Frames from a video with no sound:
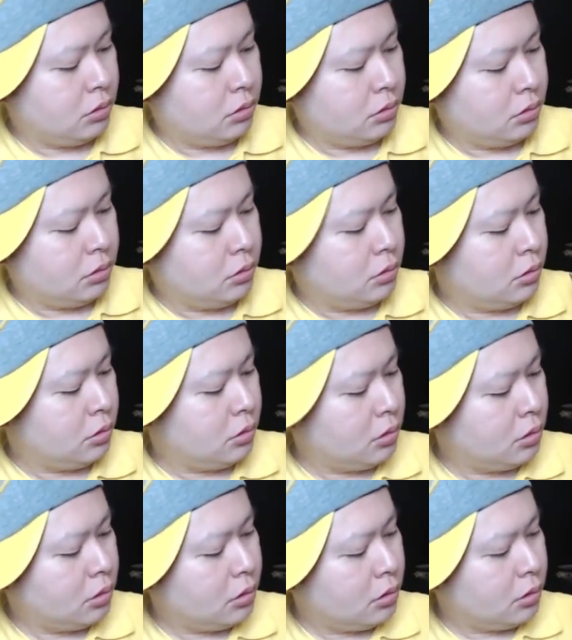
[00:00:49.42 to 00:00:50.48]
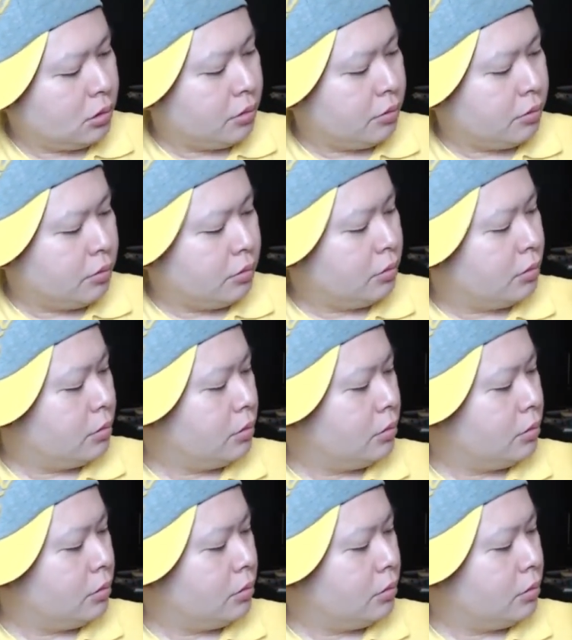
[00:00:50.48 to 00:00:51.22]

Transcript: (silence)